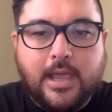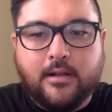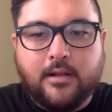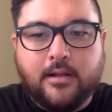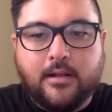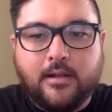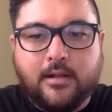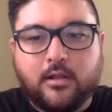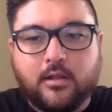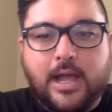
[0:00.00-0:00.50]

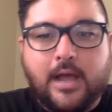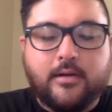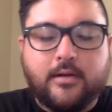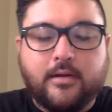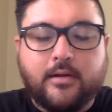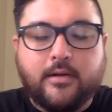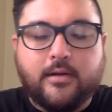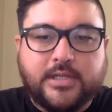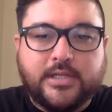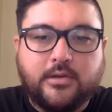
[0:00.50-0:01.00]
and learn
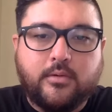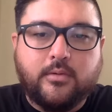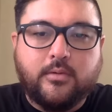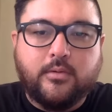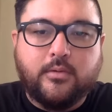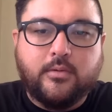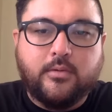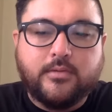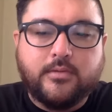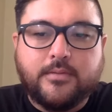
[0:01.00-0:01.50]
how
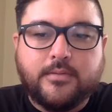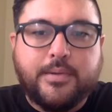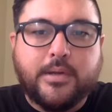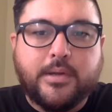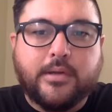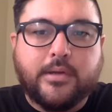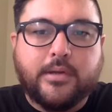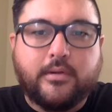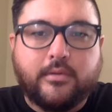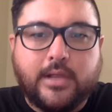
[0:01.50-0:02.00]
to
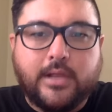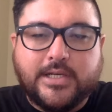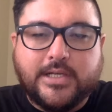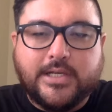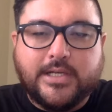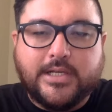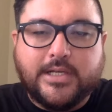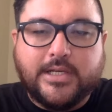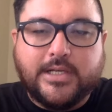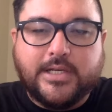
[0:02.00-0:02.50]
build a
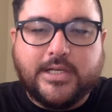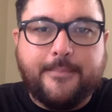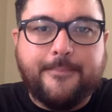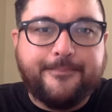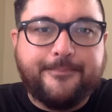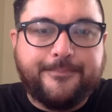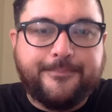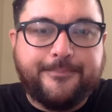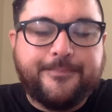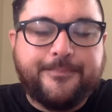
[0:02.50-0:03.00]
relationship with them.